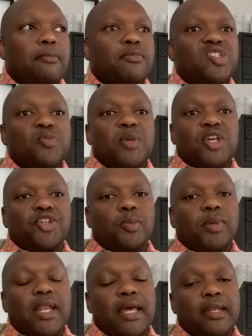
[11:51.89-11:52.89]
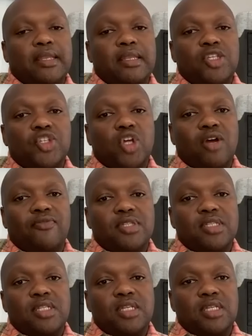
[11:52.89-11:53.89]
spatial planning each office
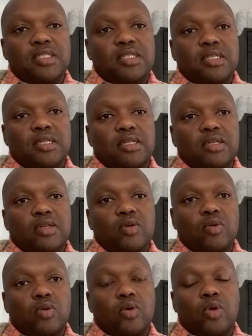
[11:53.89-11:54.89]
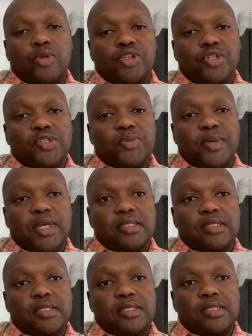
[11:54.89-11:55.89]
needs, commercial space.